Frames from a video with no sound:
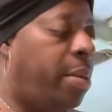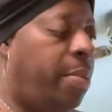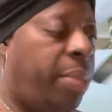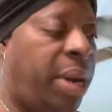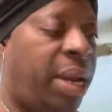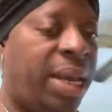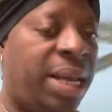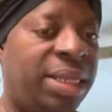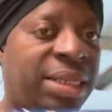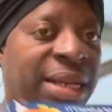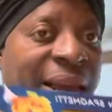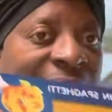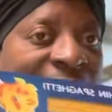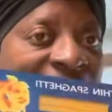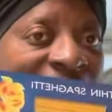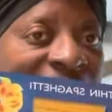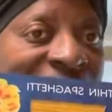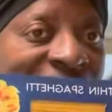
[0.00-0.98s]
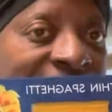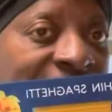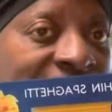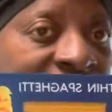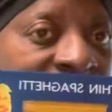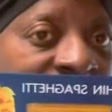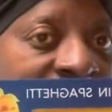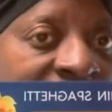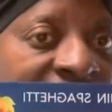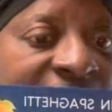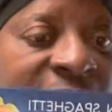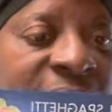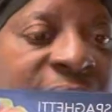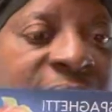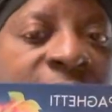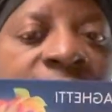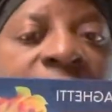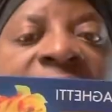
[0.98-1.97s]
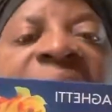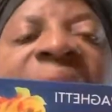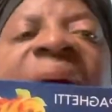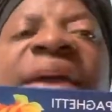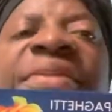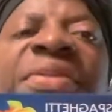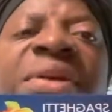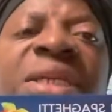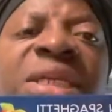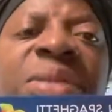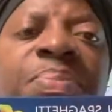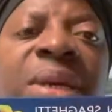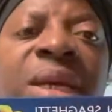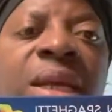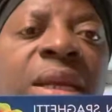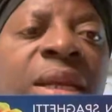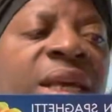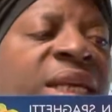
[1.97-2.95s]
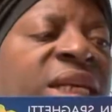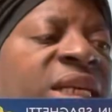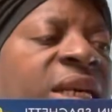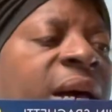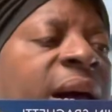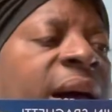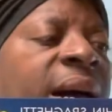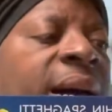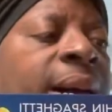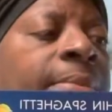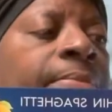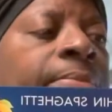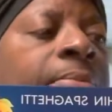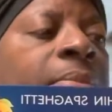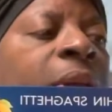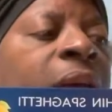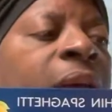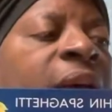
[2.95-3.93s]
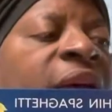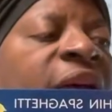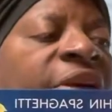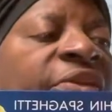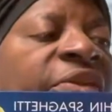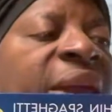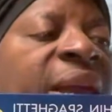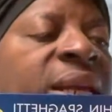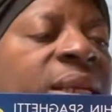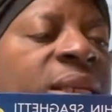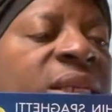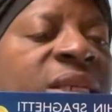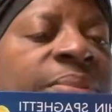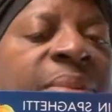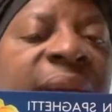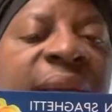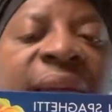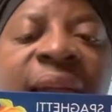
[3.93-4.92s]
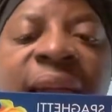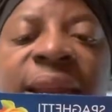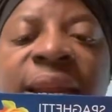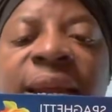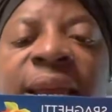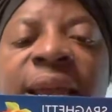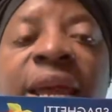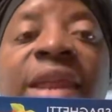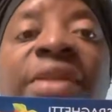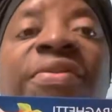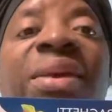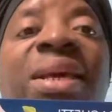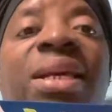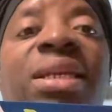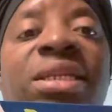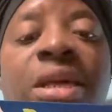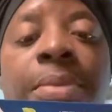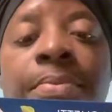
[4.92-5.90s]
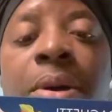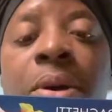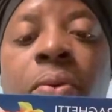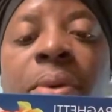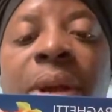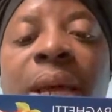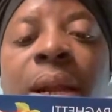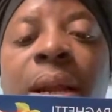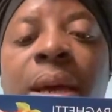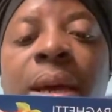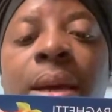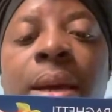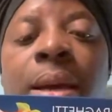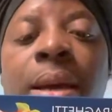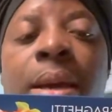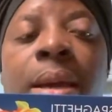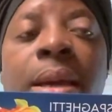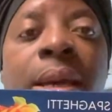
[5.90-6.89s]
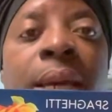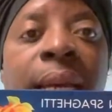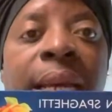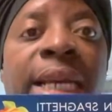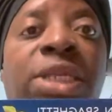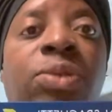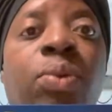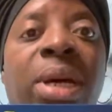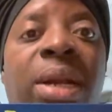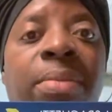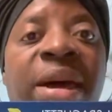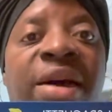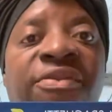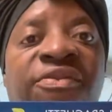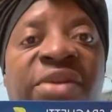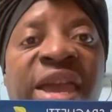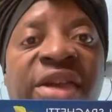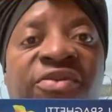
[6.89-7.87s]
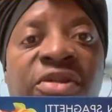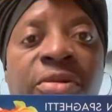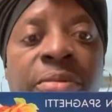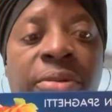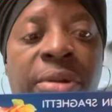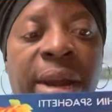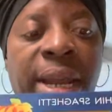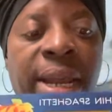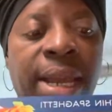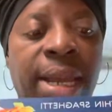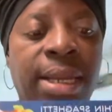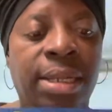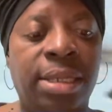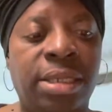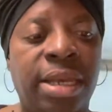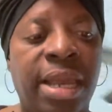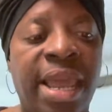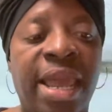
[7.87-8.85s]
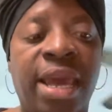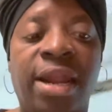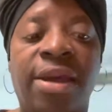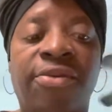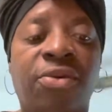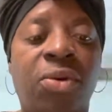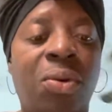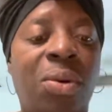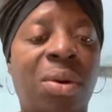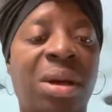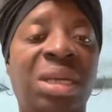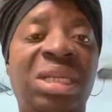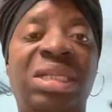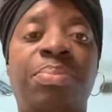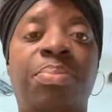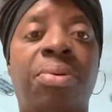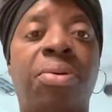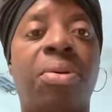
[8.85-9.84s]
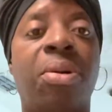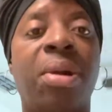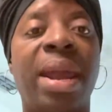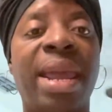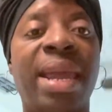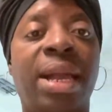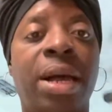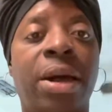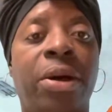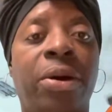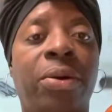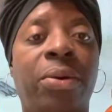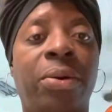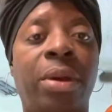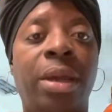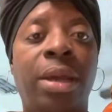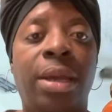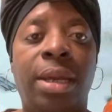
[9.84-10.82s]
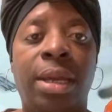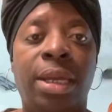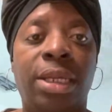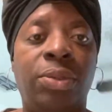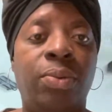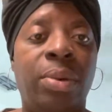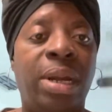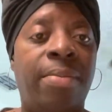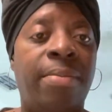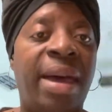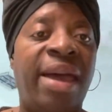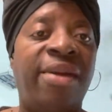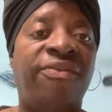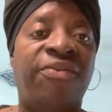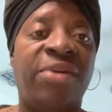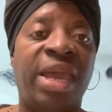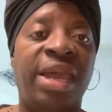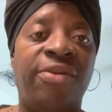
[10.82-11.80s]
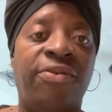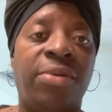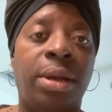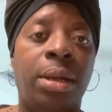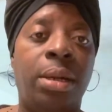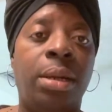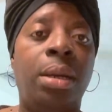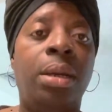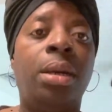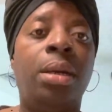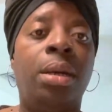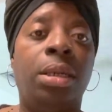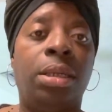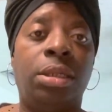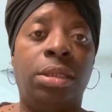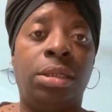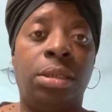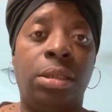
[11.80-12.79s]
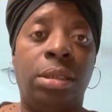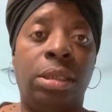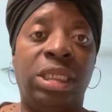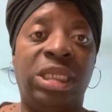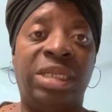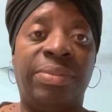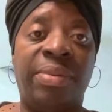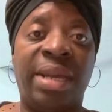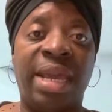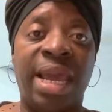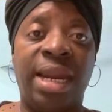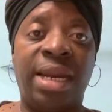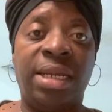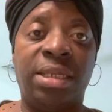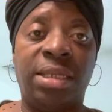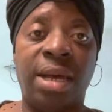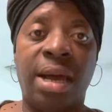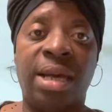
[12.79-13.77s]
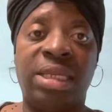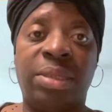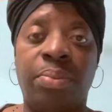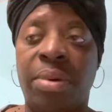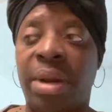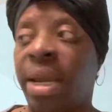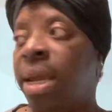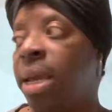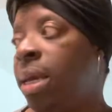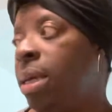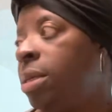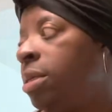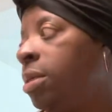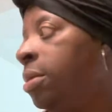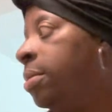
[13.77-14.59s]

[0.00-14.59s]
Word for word: Plus, I got some old pasta. I like the this um, thin spaghetti and this Barilla is one of my favorite brands. And of course, Prego is one of my favorite spaghetti sauce brands.